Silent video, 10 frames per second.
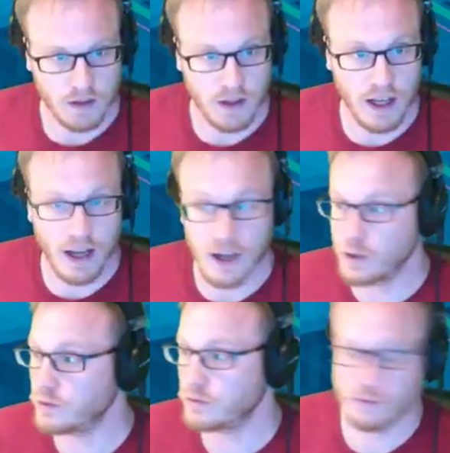
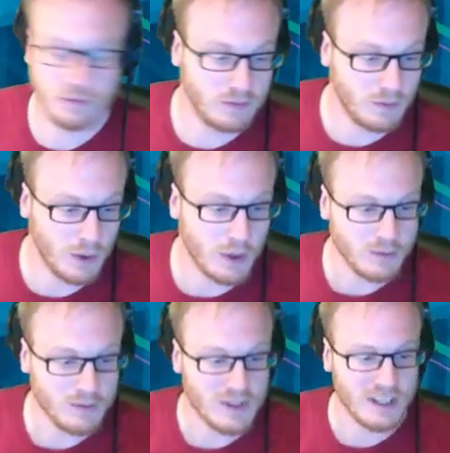Hello,
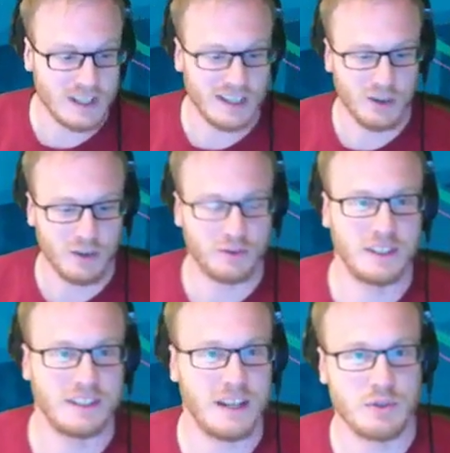welcome to the
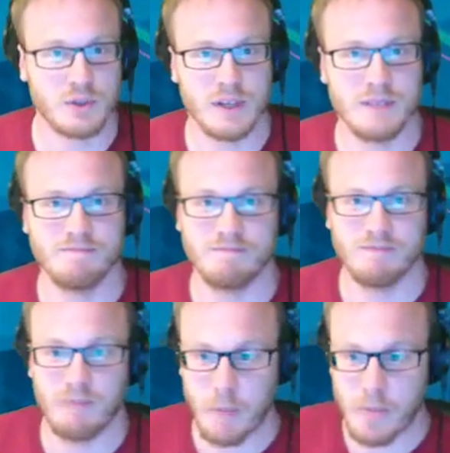Off-Grid Dev Stream.
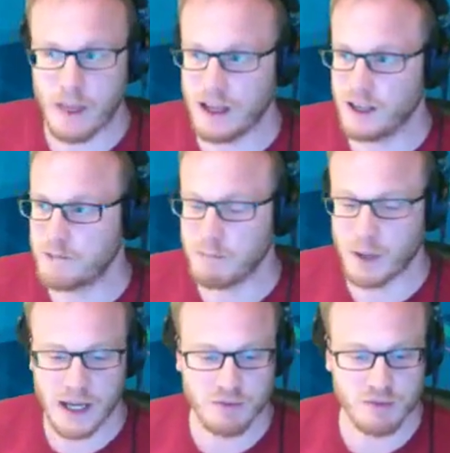My
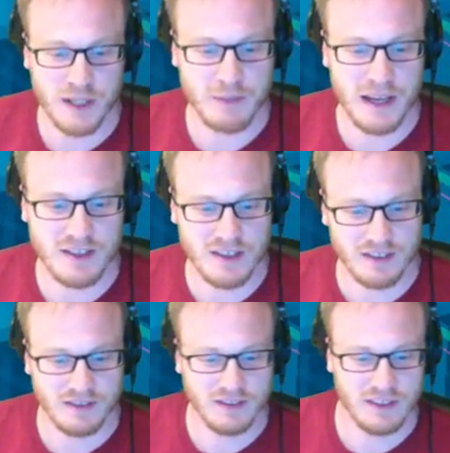name's Rich Metzen.